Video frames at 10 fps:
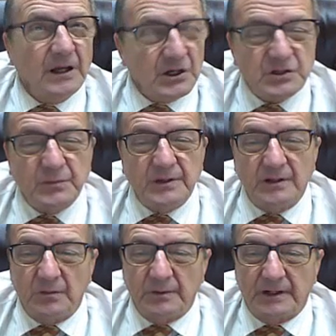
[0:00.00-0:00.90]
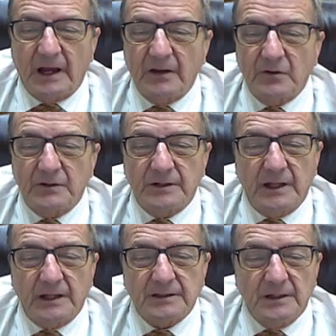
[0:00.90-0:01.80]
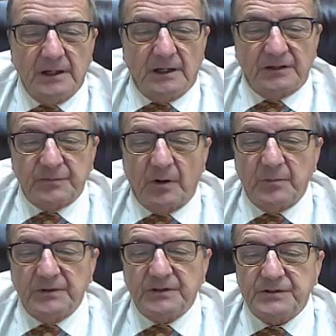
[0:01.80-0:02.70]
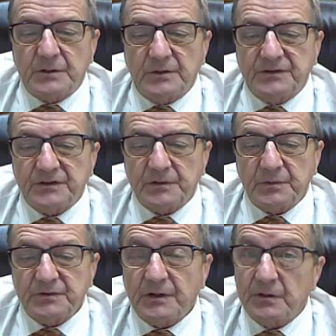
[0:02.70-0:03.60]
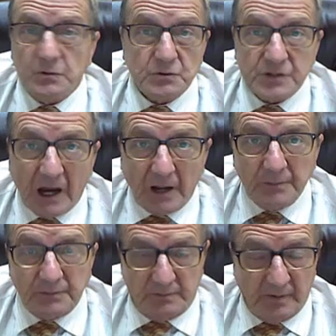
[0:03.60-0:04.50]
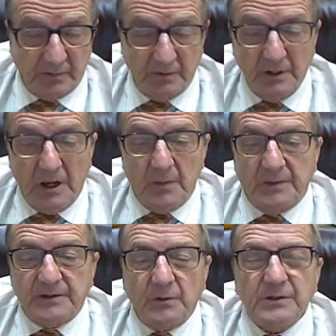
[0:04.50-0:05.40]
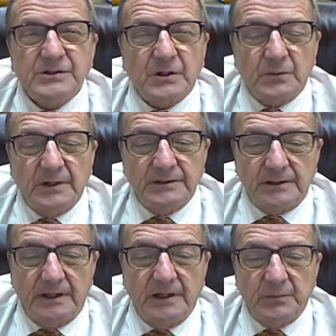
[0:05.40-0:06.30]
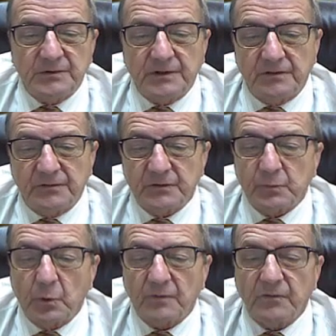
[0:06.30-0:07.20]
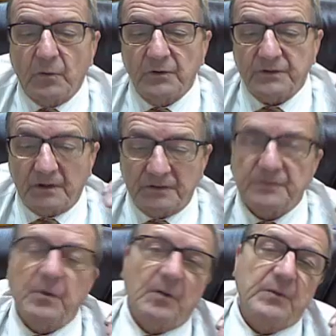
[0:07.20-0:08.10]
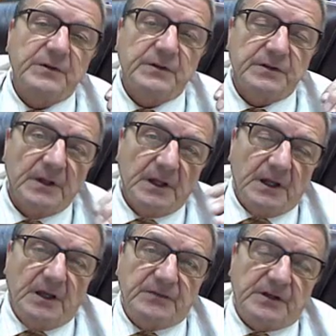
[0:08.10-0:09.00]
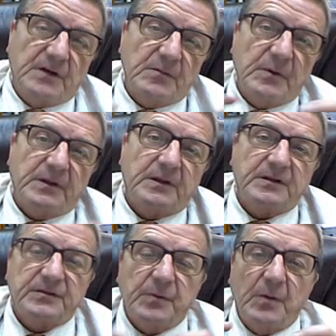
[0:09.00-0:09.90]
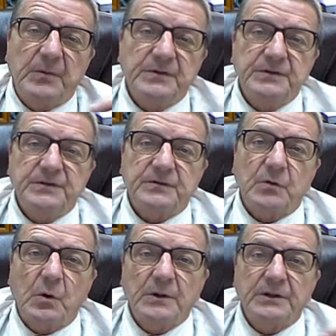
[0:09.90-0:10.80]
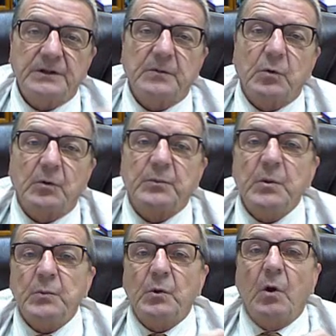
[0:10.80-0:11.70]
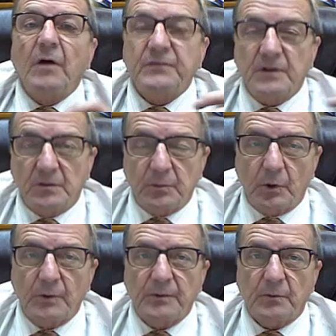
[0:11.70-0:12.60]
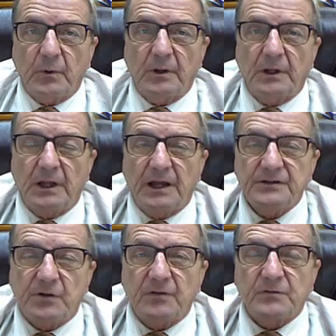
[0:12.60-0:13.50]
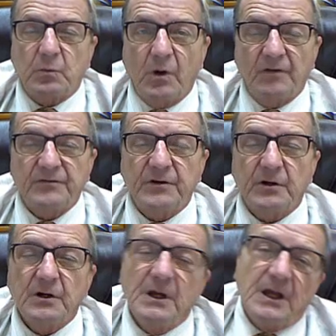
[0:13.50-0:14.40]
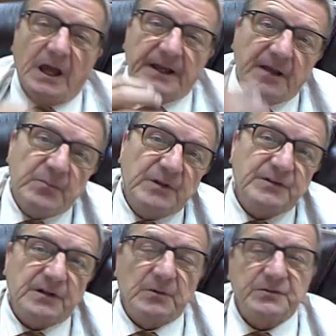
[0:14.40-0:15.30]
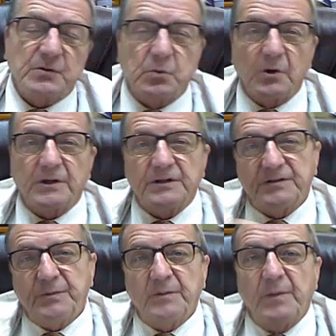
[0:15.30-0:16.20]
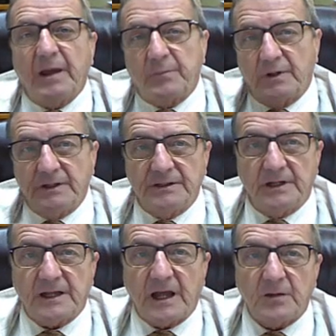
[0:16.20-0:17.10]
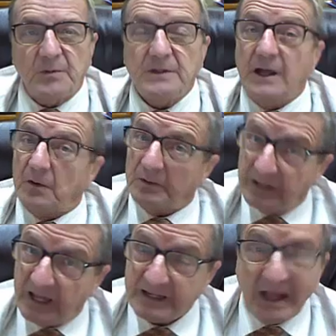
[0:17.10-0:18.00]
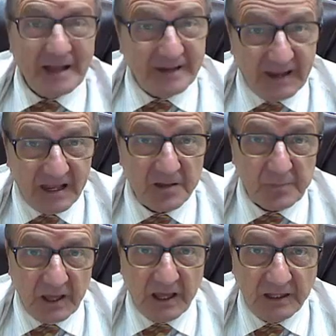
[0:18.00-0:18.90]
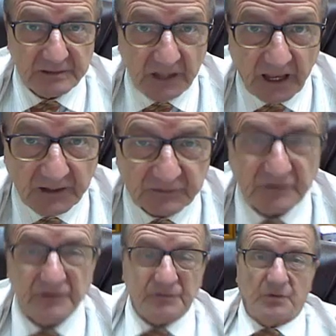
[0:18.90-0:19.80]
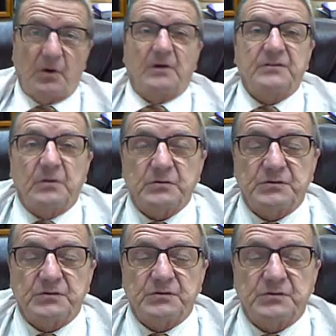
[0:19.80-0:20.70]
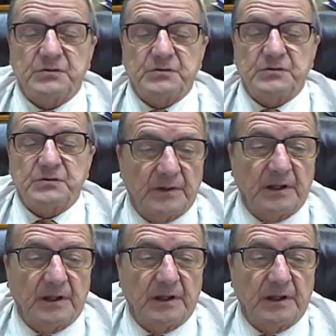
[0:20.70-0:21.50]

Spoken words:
It should be a little bit higher than that. A small business generates 60% of new jobs, remember, but they only generate 80% of the first workforce are the small business. If the government gets the small business growing, you'll get more people off the unemployment lines, off the welfare, and that basically once they're working, they spend back money in the economy. Not only that, they pay taxes for all the social services that we need.